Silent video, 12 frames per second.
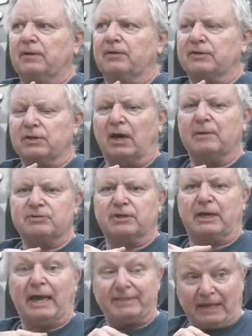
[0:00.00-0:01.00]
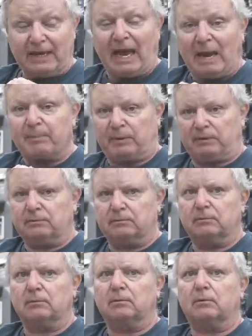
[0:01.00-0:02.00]
the times that, and they happen
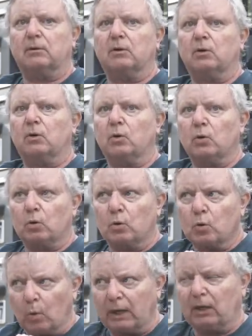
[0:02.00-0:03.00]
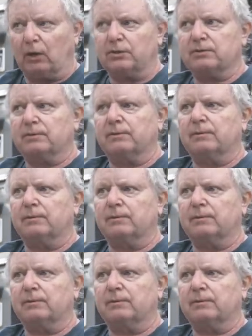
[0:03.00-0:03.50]
quite a lot,